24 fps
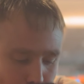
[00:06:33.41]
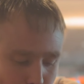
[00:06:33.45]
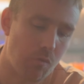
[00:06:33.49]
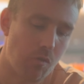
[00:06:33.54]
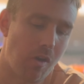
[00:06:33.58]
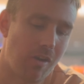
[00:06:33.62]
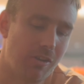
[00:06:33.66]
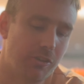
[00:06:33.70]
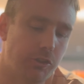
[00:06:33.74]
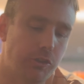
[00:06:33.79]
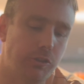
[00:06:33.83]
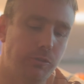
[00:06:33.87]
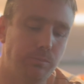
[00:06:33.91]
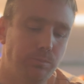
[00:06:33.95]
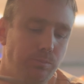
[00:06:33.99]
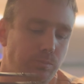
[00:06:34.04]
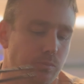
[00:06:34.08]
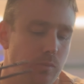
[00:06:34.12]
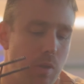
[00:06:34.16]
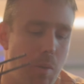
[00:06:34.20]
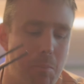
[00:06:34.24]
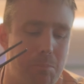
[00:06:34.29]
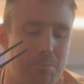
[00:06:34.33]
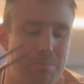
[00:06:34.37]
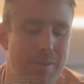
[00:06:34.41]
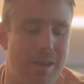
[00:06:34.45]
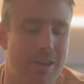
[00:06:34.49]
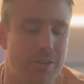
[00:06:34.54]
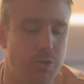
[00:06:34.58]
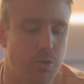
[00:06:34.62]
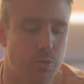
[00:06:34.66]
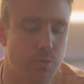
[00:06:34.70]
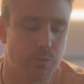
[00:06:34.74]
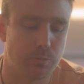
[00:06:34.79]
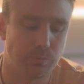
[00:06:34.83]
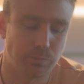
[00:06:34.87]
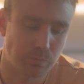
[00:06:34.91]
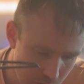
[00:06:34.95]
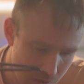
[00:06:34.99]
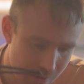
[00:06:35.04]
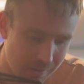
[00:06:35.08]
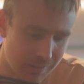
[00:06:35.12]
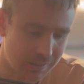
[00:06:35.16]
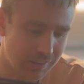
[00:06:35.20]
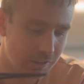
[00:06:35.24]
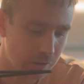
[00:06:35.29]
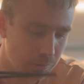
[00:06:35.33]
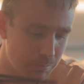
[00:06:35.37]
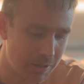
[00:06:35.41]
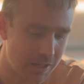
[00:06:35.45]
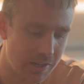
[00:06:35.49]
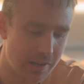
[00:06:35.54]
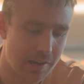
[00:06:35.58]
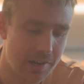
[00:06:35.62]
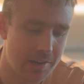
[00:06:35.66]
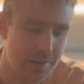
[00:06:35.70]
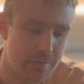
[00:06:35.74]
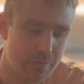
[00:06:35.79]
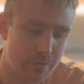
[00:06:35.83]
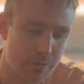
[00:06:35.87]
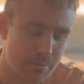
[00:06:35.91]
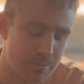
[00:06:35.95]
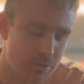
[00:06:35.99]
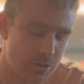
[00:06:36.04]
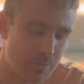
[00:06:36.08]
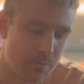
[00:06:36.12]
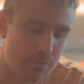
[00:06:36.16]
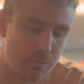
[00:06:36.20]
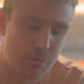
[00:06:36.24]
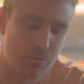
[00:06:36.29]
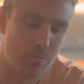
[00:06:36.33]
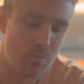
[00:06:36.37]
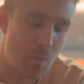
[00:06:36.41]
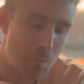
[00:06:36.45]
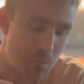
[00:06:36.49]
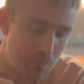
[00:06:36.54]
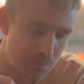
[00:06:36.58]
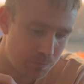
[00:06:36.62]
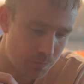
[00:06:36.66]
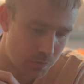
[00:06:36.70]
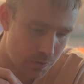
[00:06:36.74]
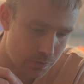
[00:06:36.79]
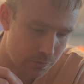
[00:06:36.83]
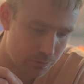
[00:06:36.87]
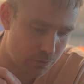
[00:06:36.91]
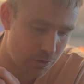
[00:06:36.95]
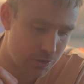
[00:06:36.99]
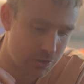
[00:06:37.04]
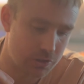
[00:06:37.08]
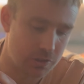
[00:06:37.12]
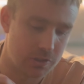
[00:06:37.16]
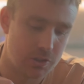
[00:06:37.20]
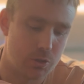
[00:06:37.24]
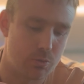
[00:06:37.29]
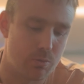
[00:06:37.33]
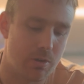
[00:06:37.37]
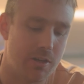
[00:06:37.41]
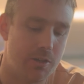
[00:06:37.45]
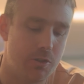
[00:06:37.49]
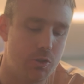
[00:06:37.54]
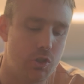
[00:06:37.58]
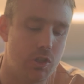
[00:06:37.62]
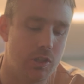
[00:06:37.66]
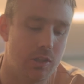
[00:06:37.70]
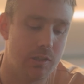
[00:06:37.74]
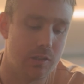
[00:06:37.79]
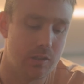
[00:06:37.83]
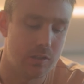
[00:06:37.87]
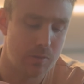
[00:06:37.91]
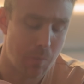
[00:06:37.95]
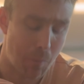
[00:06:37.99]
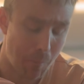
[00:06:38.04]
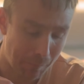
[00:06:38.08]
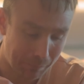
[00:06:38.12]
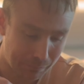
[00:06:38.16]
Fresh basil, a little bit of heat from some freshly shredded chilies,